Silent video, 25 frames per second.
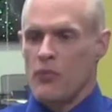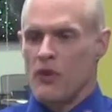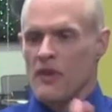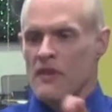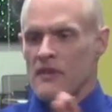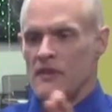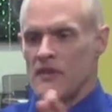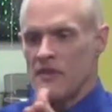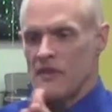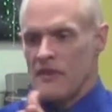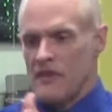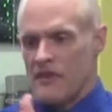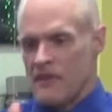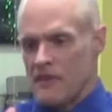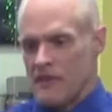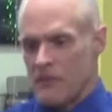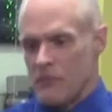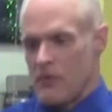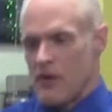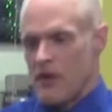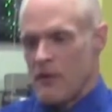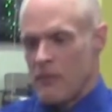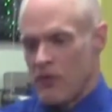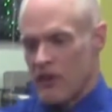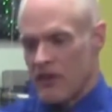
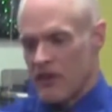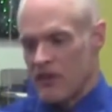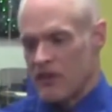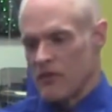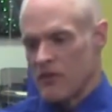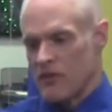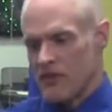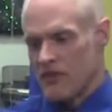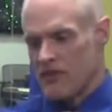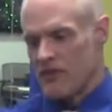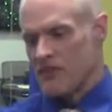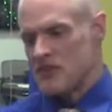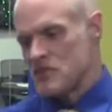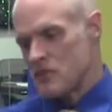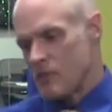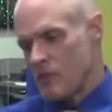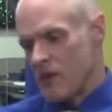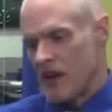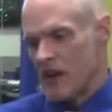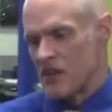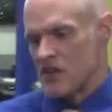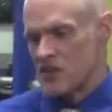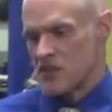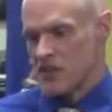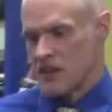put people into a
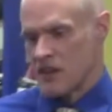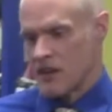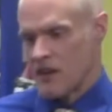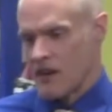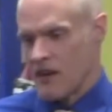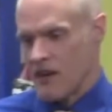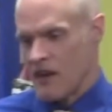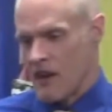situation